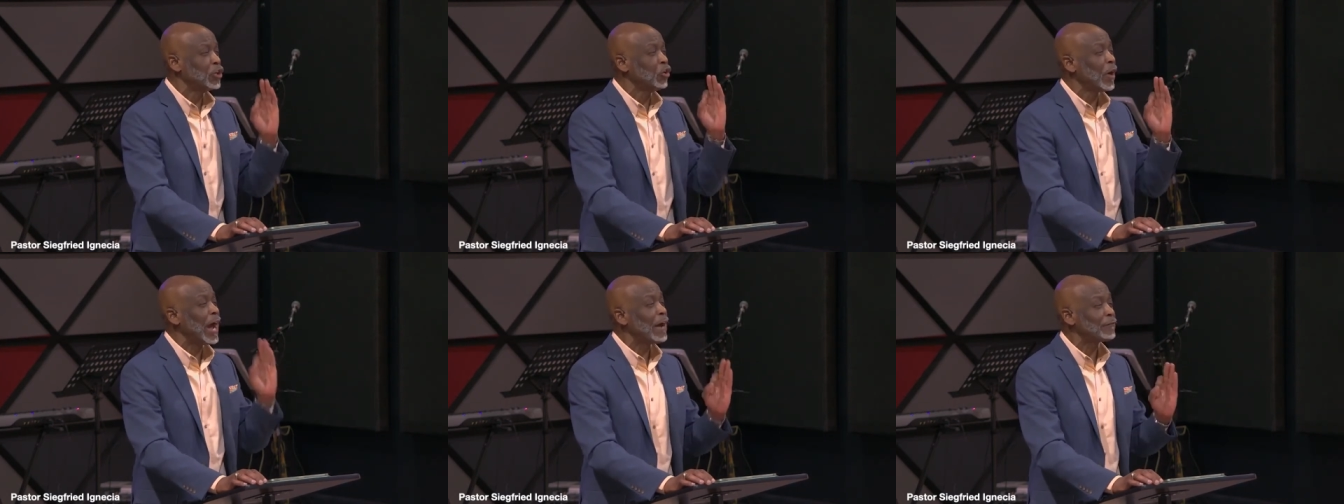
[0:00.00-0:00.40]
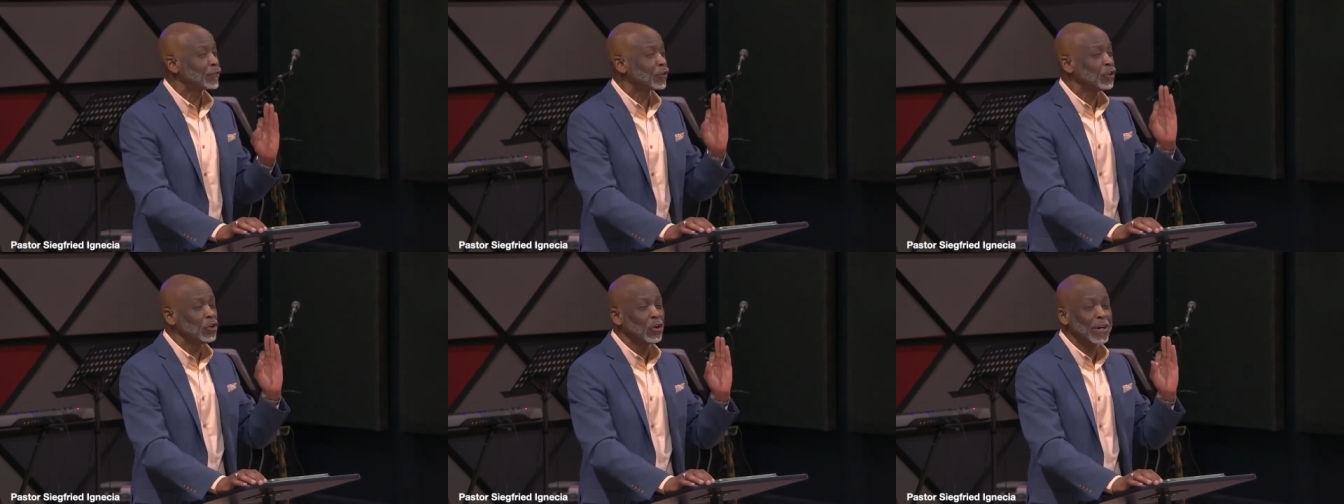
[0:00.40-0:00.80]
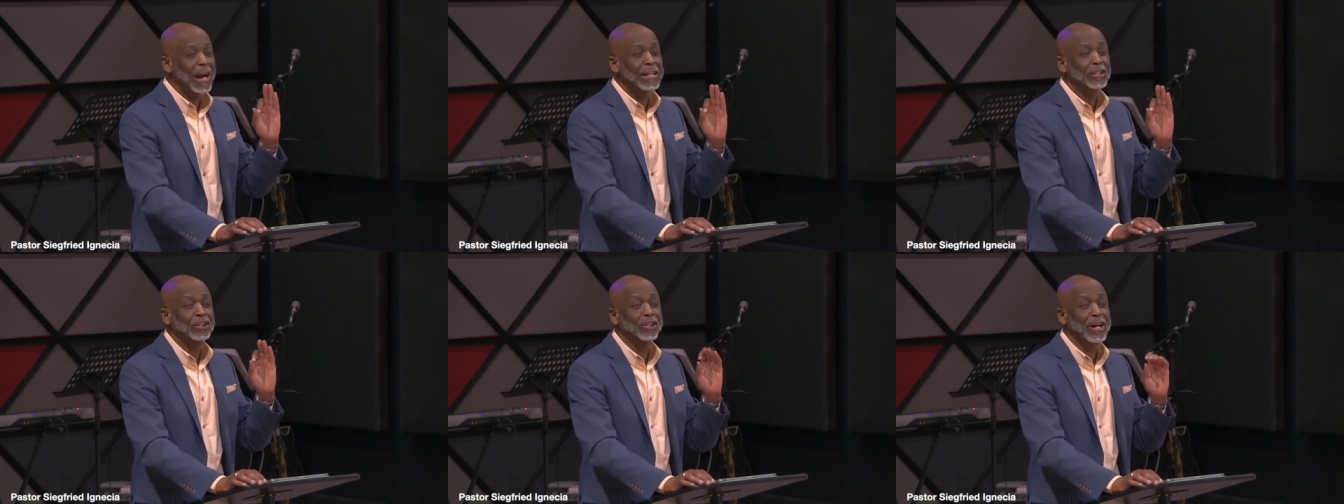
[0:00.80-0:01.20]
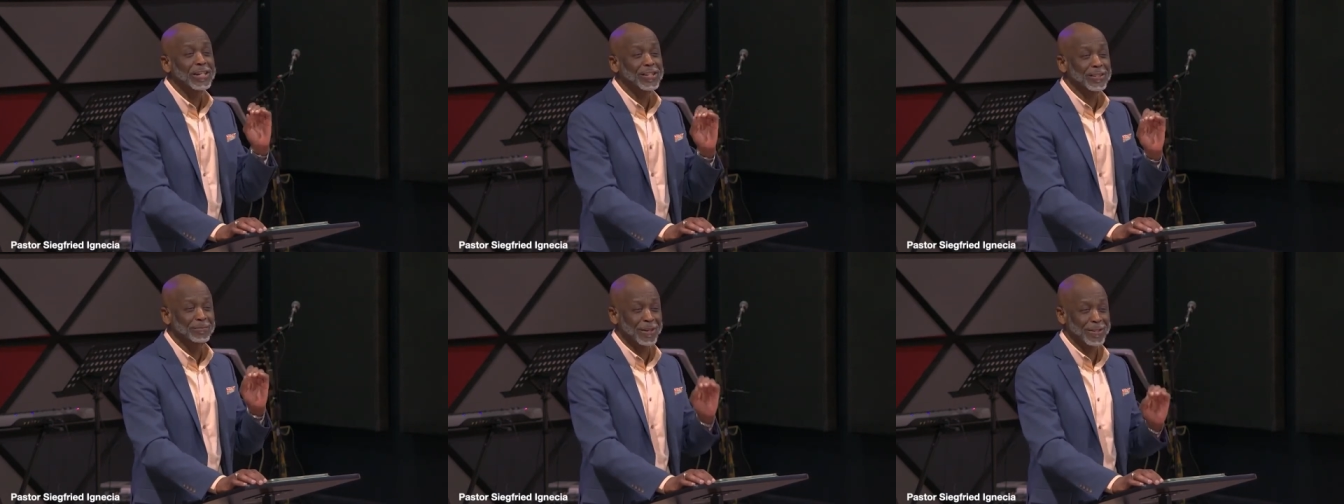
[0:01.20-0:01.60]
You have to look at
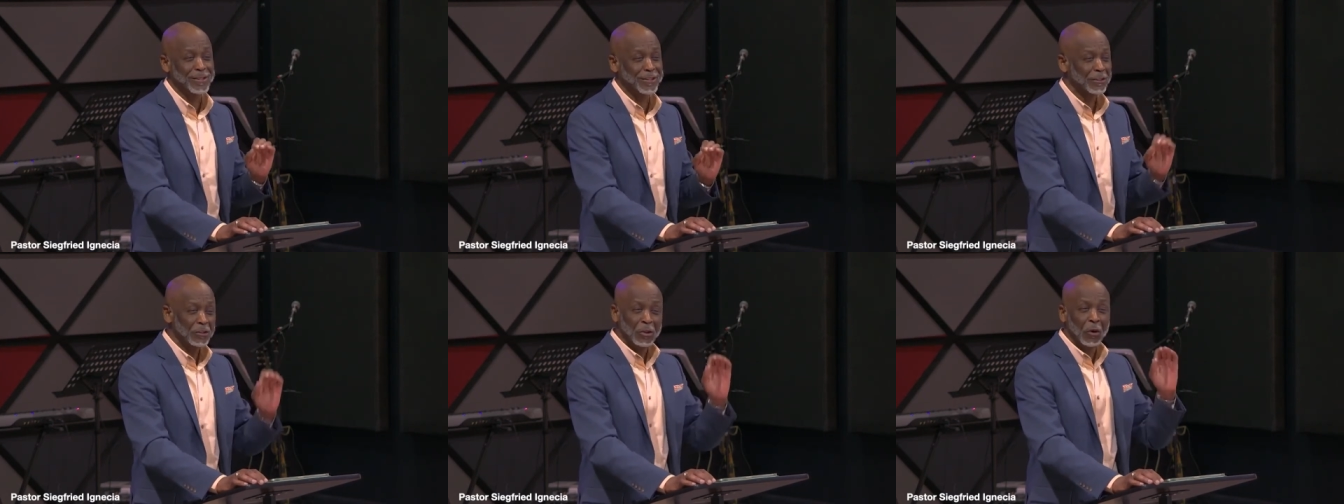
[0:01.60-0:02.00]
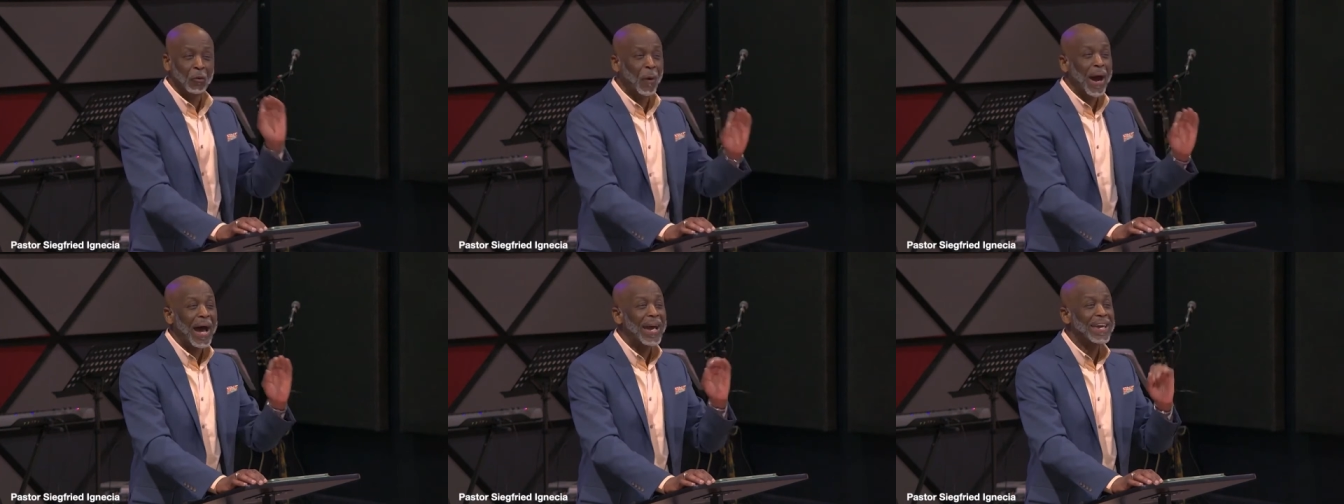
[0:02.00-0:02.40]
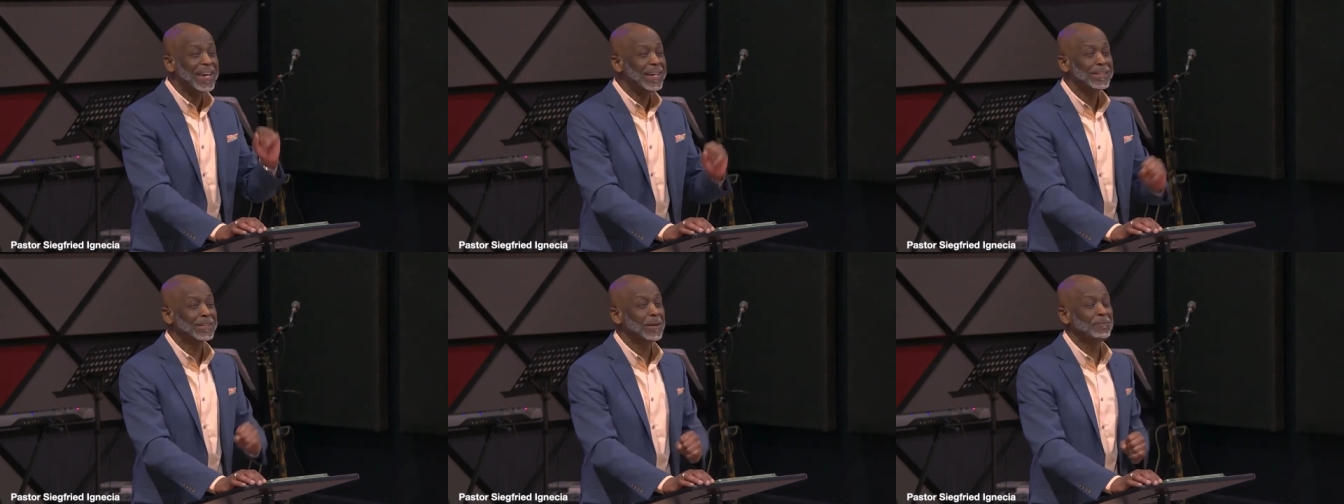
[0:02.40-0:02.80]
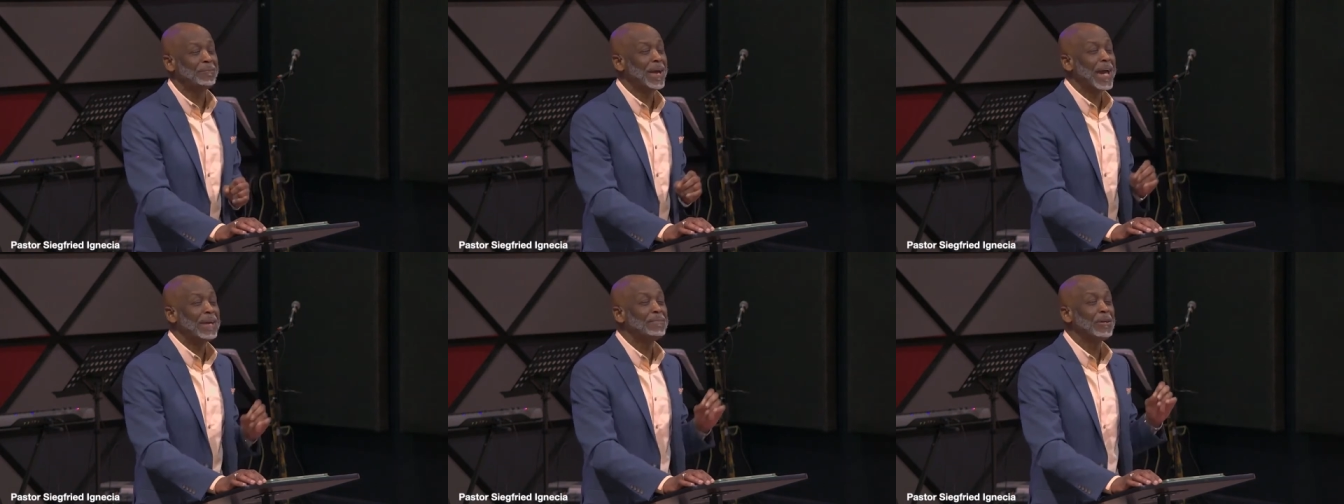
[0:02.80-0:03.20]
Christmas, why the
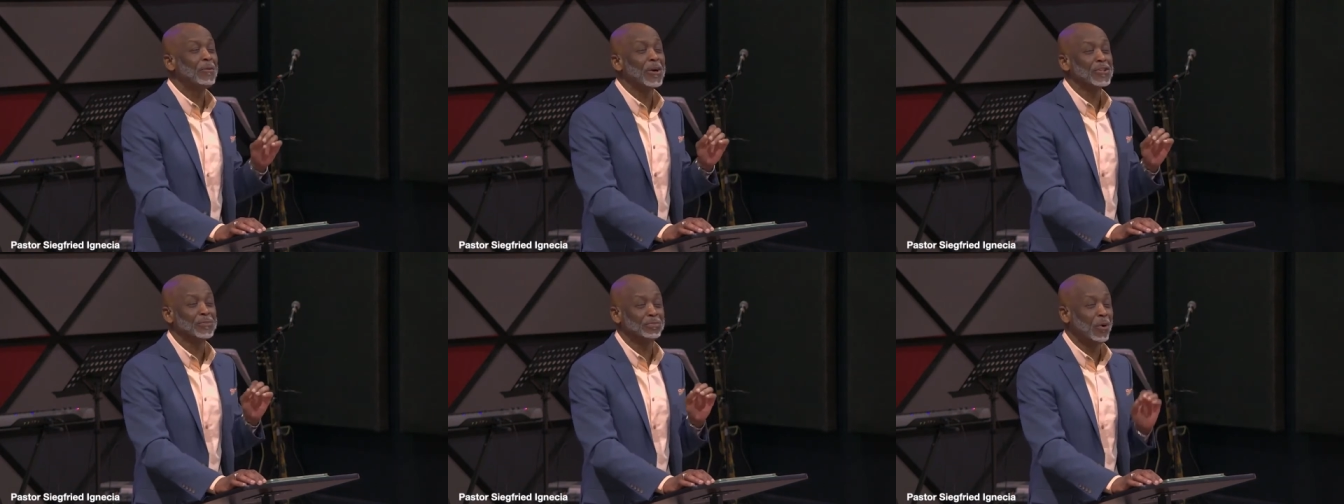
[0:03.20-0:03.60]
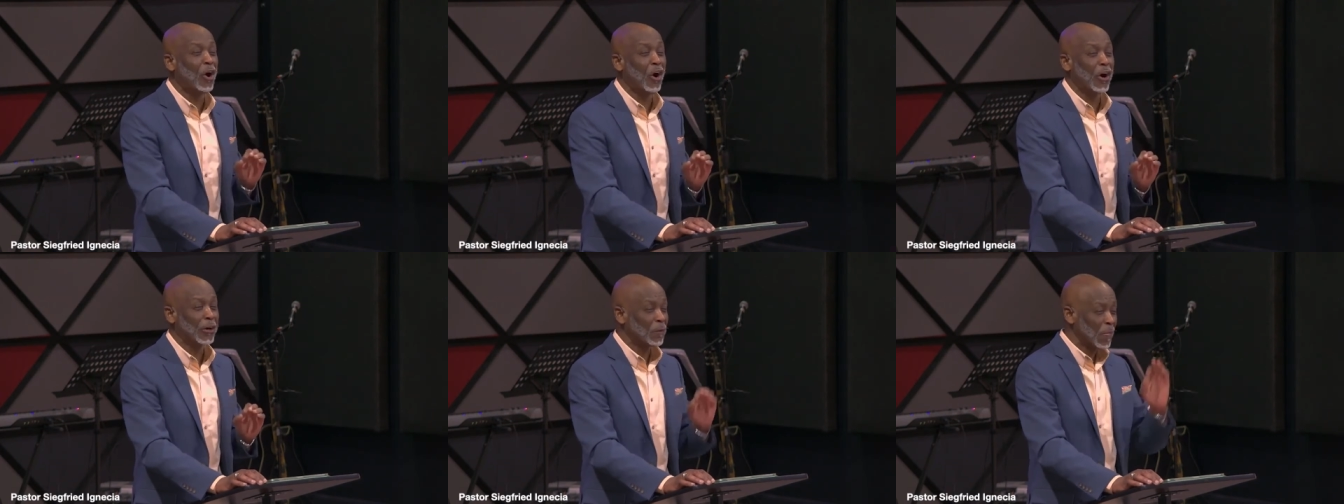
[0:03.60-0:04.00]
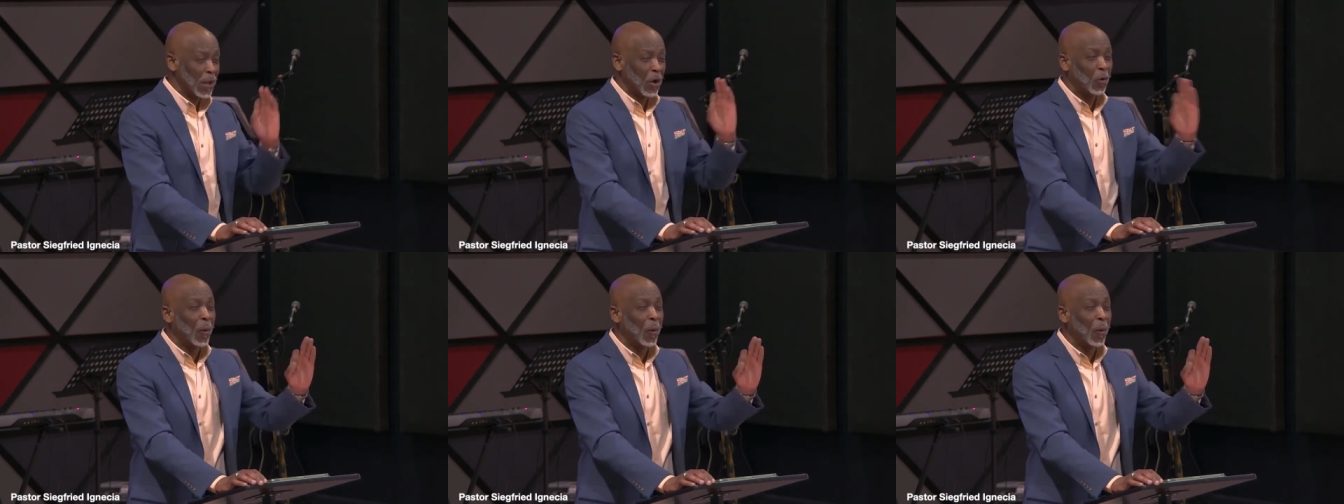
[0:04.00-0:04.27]
baby was born,